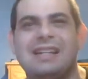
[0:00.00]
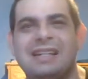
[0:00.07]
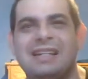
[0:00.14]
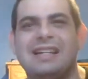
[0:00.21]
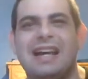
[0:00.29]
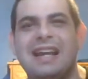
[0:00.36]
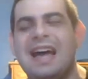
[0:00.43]
of
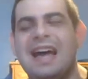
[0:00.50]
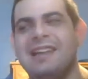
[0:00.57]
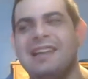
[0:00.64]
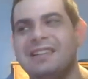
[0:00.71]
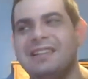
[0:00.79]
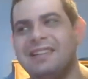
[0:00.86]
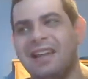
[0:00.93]
he kind of
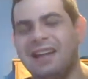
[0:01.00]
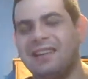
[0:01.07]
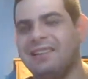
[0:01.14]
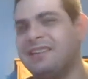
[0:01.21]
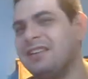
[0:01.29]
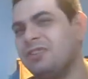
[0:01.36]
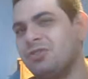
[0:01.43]
has this
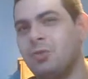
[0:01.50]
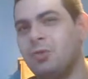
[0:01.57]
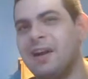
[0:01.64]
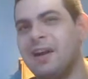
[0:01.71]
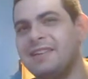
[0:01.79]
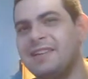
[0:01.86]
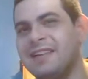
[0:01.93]
existential
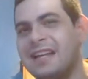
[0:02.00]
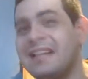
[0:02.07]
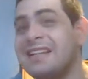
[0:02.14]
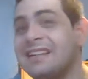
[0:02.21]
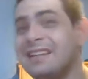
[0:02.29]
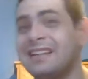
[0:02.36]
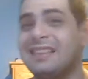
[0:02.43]
crisis that
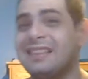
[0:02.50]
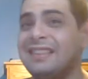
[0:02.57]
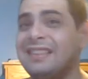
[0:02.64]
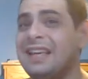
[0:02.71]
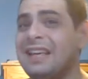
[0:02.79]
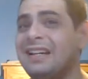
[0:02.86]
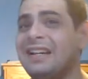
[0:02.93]
he doesn't
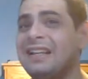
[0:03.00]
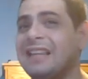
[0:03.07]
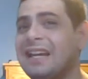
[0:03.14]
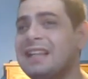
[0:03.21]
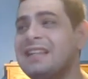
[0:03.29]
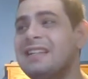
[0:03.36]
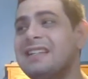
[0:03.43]
think
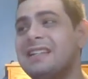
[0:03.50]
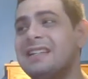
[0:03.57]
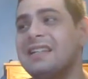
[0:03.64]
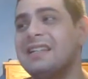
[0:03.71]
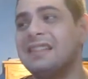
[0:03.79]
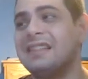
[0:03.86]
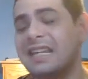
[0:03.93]
that he
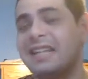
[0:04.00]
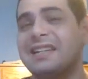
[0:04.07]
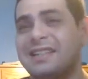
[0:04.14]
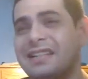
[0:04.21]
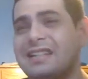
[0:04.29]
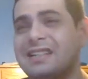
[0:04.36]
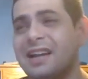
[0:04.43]
he
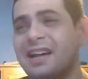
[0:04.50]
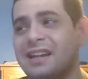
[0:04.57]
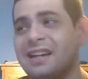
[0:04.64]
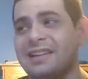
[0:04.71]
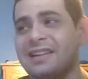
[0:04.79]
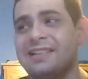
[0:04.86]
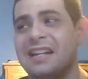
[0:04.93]
thinks he
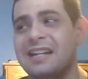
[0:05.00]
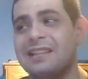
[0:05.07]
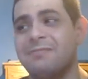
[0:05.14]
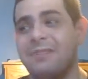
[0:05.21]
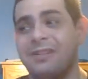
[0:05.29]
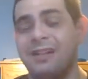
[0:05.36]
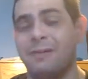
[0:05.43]
does that
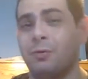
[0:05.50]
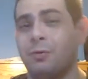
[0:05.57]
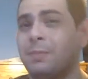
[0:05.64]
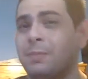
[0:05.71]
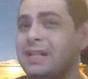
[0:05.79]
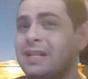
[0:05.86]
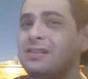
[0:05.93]
he's better than
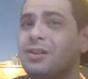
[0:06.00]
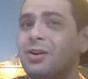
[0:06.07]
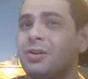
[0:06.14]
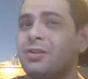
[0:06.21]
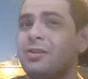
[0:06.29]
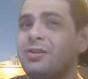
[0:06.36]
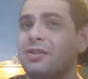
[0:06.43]
everyone, but he
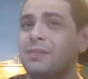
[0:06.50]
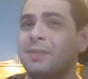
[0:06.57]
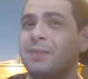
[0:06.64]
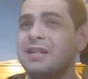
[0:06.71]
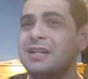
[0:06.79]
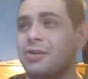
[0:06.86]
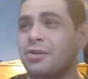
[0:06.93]
does
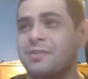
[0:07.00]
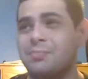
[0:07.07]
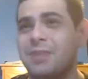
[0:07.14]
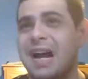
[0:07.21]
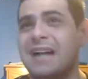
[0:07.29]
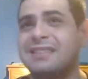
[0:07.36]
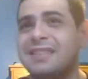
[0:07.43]
but he knows in
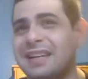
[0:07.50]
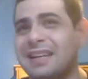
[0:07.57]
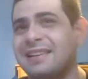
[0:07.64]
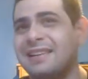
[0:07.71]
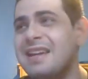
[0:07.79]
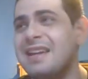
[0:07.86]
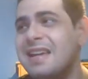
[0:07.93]

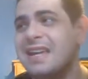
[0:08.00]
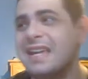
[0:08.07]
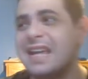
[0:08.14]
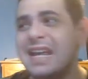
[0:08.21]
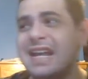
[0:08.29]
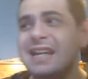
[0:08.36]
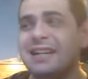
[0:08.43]
practice
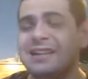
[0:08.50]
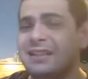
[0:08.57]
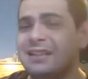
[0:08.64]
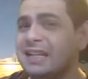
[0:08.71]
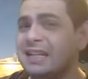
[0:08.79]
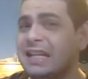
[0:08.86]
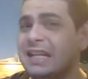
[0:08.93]
he
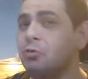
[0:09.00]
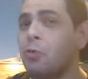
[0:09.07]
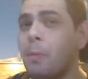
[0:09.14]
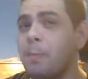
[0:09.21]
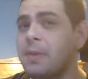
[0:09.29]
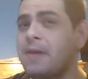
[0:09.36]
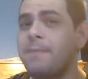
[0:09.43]
doesn't think he
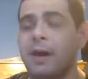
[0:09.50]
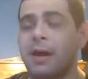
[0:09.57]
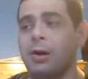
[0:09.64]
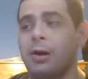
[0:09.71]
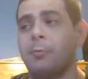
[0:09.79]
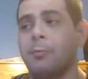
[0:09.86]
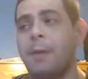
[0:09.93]
will be
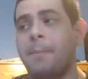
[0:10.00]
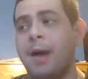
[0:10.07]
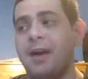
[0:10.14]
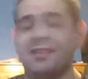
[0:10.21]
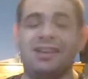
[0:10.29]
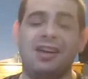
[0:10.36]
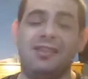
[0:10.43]
better. While
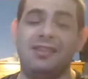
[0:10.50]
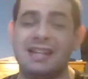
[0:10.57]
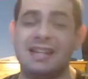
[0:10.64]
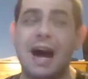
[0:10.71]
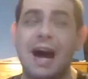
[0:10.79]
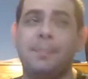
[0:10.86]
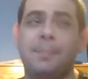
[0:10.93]
Balzado's
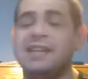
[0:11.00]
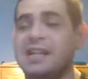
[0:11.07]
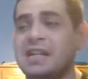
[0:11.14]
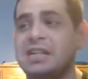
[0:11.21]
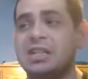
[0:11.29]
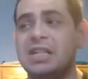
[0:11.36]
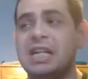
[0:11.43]
the
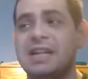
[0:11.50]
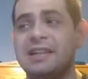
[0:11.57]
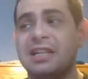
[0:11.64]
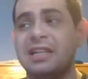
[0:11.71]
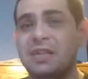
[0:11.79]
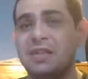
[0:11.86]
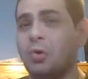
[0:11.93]
opposite. She
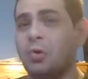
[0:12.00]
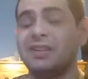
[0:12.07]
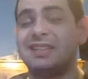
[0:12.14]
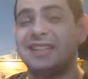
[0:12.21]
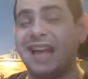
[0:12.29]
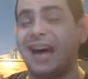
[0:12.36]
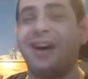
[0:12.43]
doesn't she
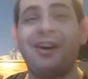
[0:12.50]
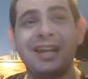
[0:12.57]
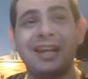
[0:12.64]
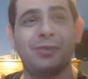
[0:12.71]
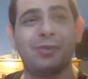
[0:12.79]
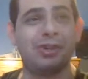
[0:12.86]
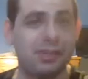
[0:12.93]
won't tell
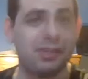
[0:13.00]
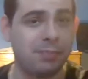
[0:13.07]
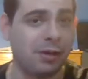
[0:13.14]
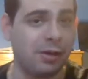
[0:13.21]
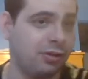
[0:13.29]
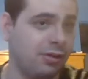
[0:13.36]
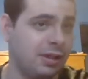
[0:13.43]
anyone she's
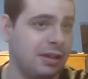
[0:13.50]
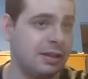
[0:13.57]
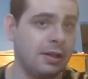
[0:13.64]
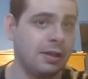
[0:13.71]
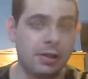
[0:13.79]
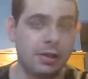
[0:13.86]
better than